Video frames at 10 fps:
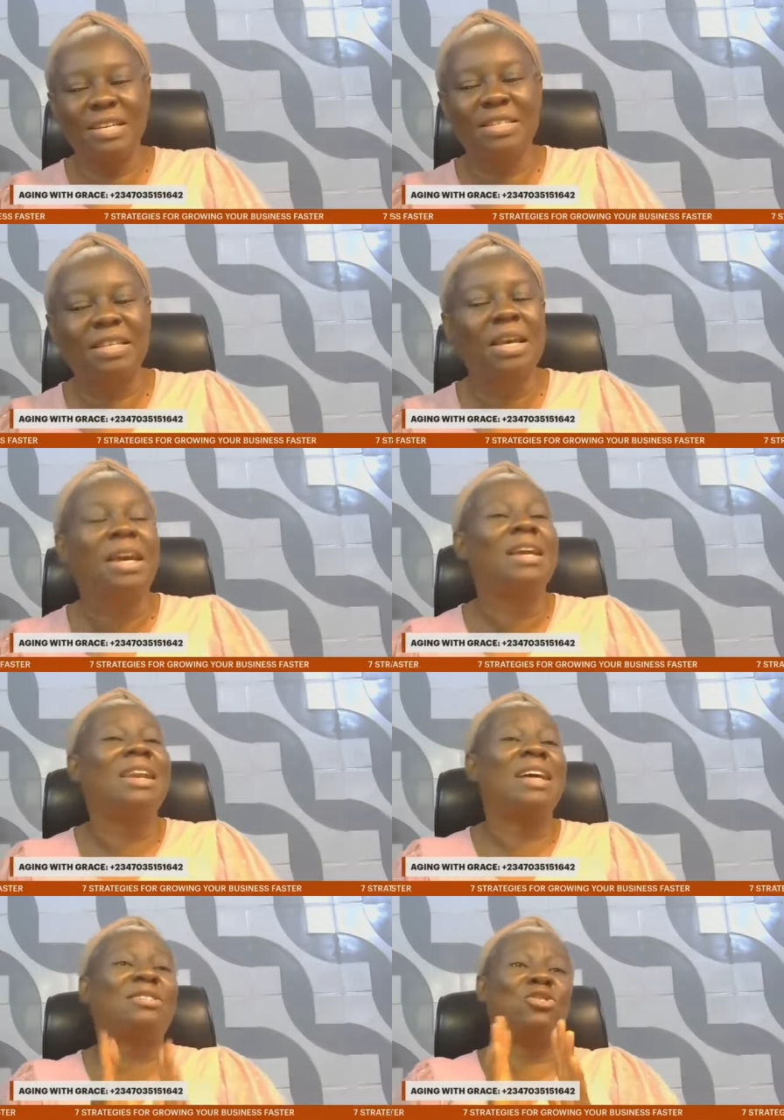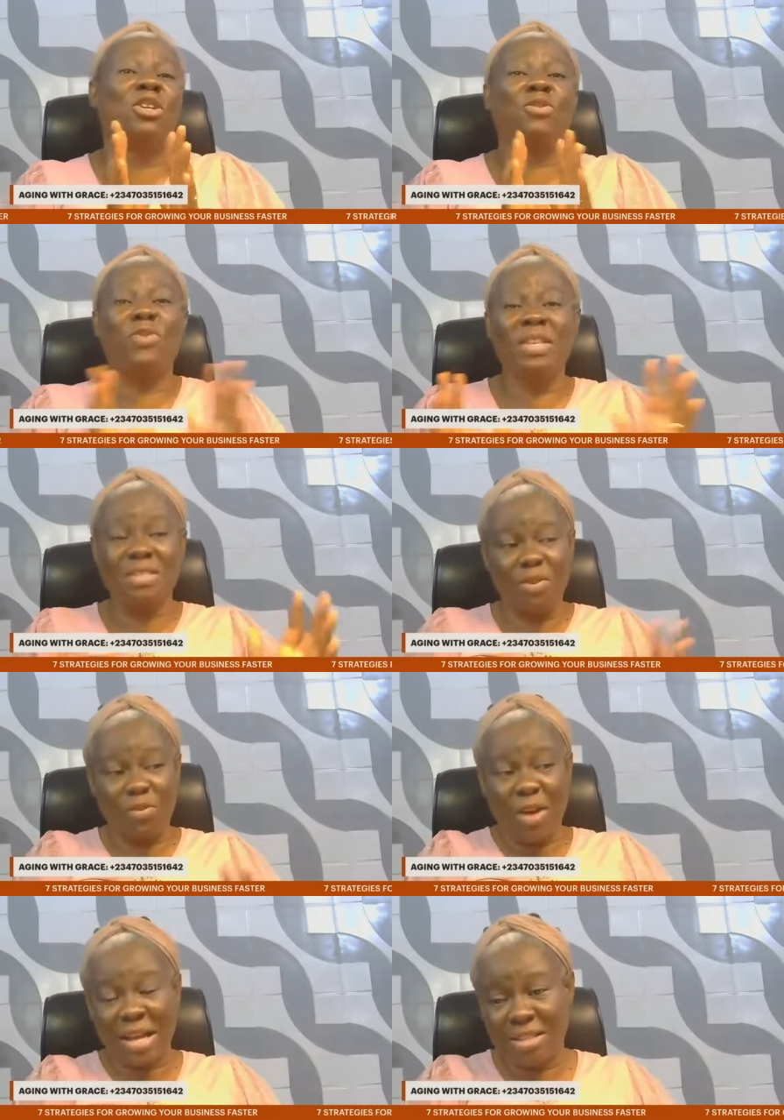is let's just face the
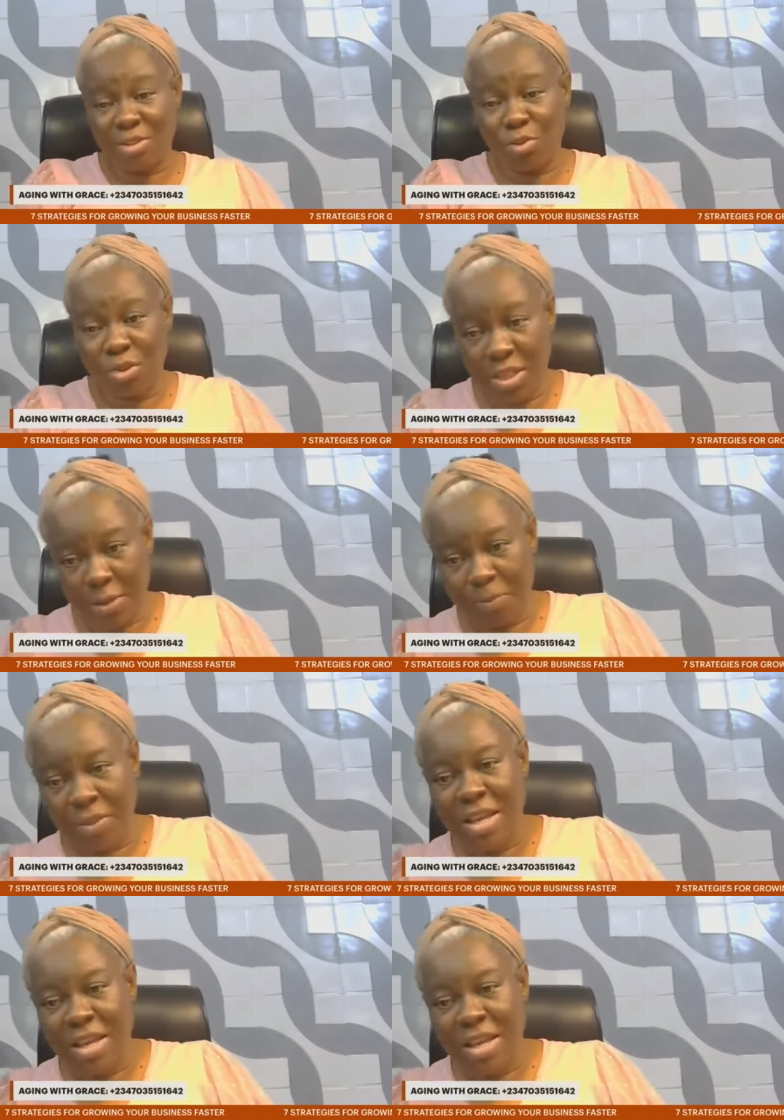facts today